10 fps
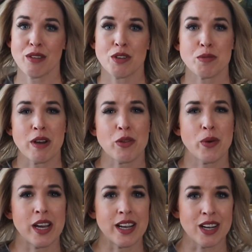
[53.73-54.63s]
which, by the
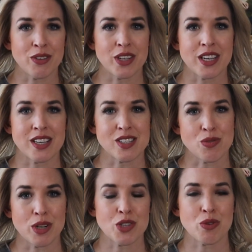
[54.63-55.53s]
way, not only is
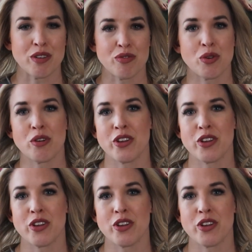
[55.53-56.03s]
2024